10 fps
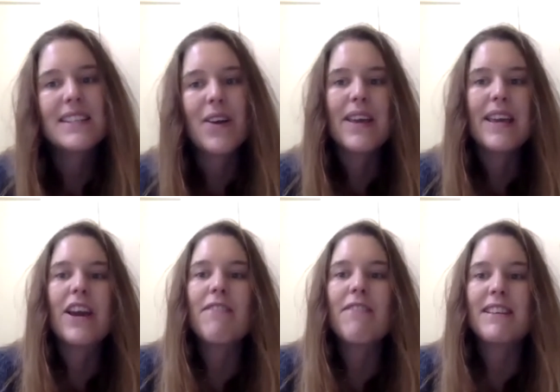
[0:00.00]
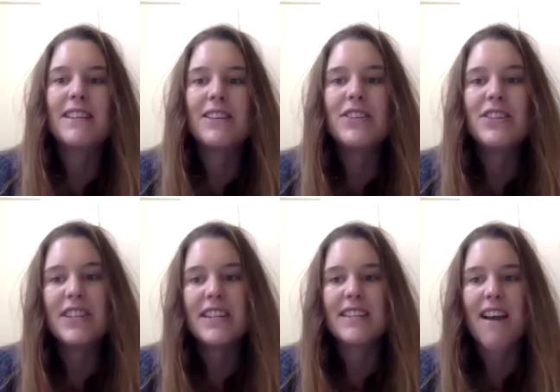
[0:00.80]
So EcoResolution
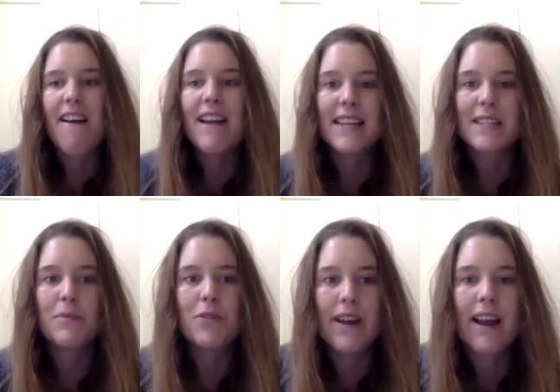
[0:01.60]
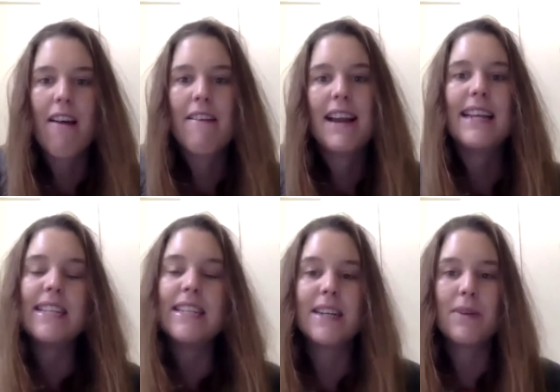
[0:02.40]
is currently exploring our
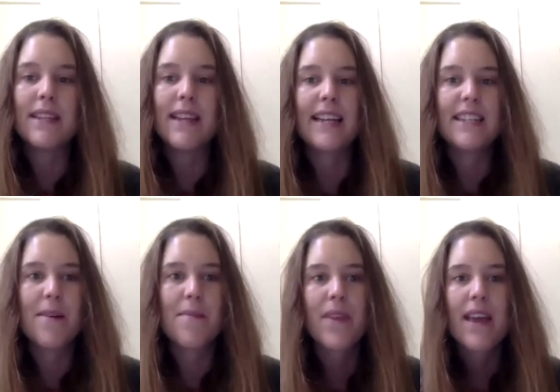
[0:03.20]
relationship with nature